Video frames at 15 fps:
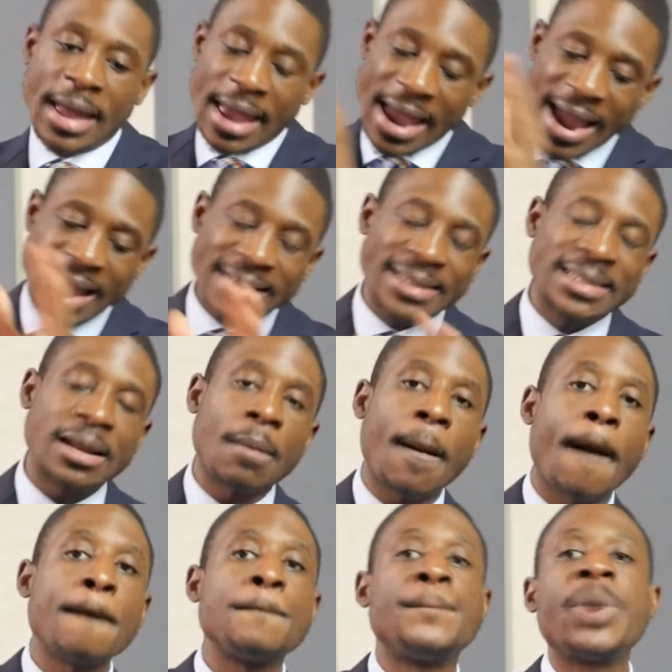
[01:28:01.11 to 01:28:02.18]
ends up
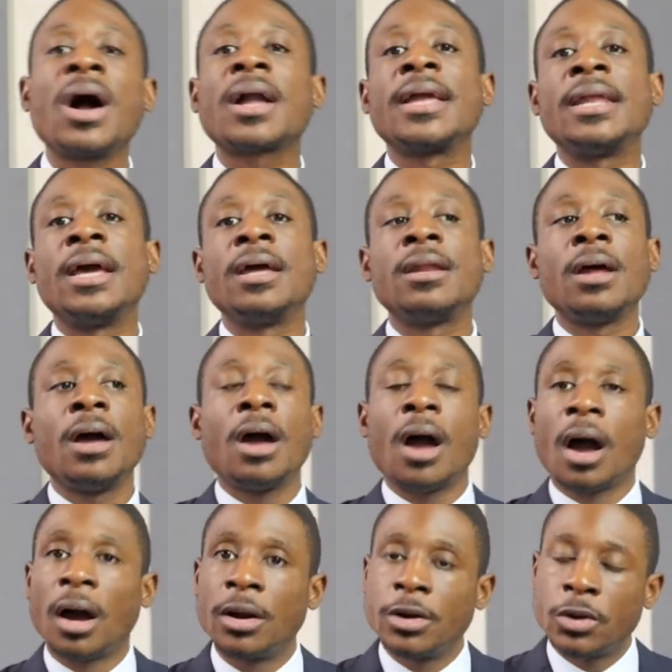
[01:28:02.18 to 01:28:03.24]
bucketed
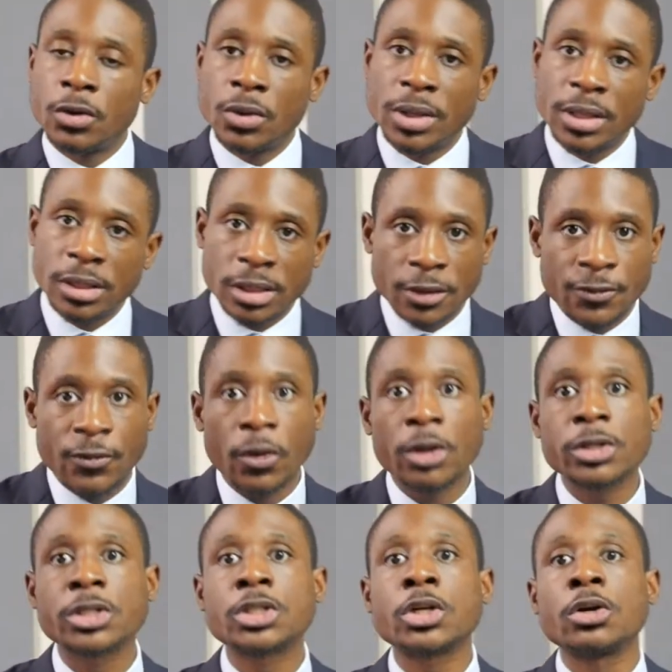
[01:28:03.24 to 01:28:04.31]
under the false
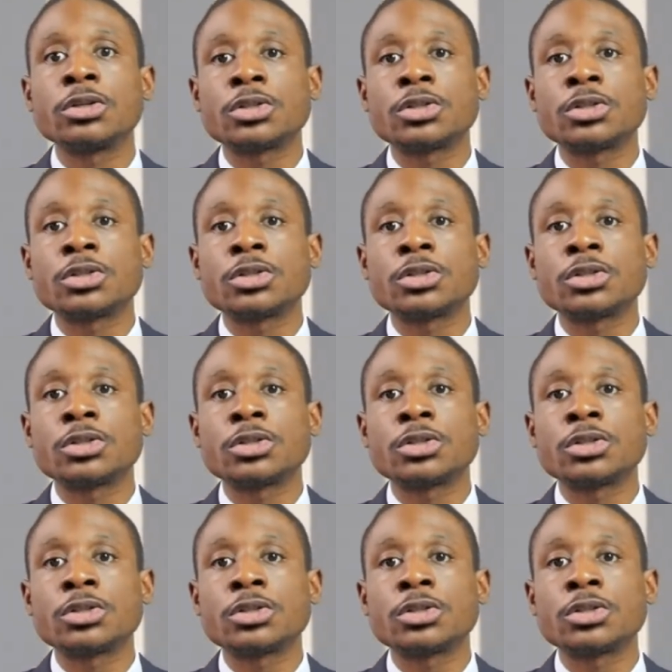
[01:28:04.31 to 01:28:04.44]
church